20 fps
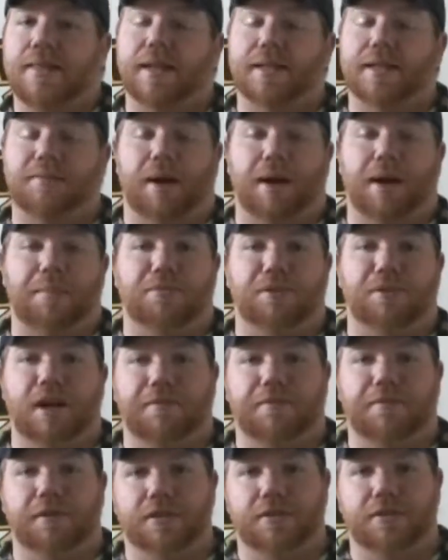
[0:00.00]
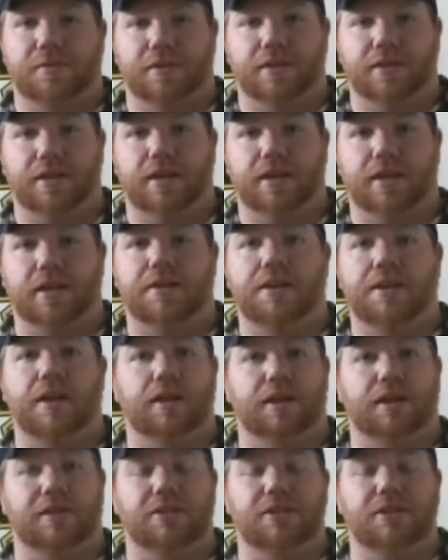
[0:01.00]
that's my preference for duck hunting.
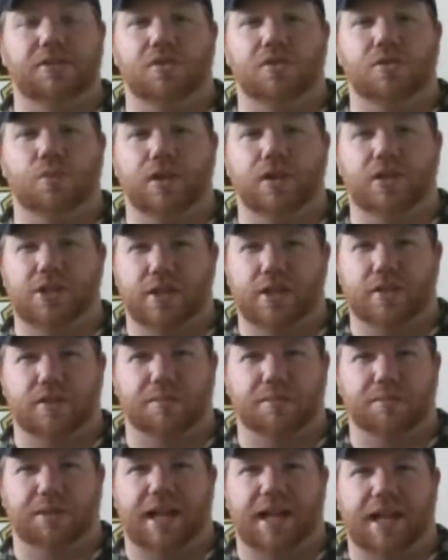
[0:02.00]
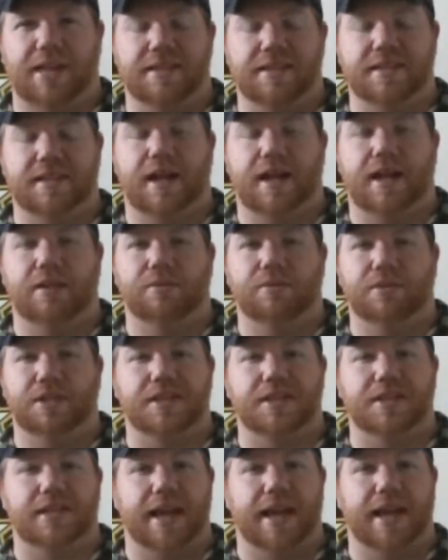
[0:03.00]
I like to use the Winchester blindside, which
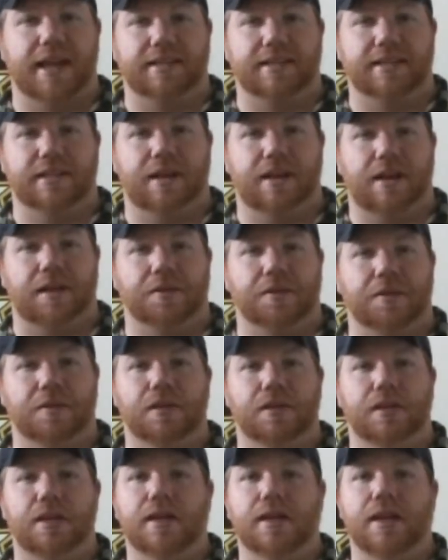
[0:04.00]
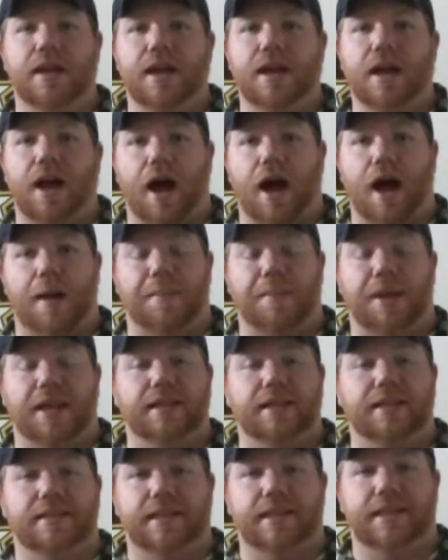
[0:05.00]
has the hexagonal
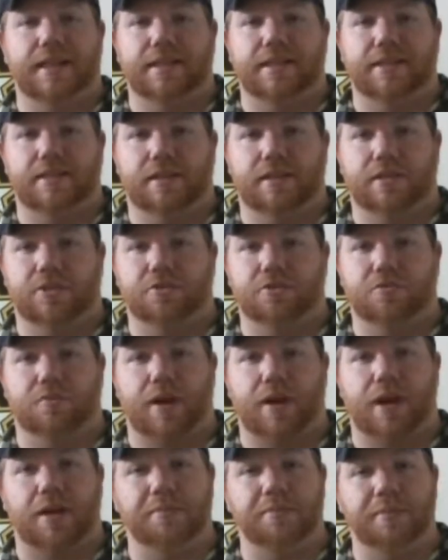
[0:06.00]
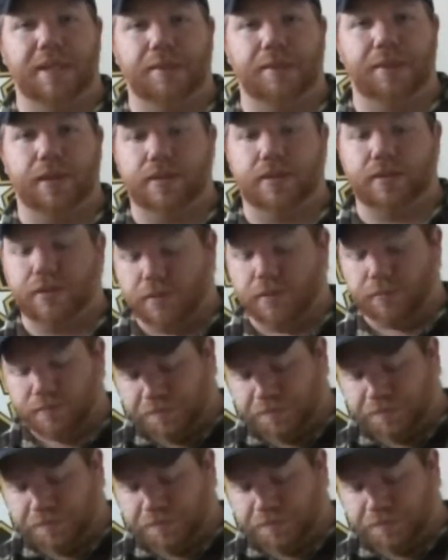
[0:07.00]
pellets in it instead of just round DBs.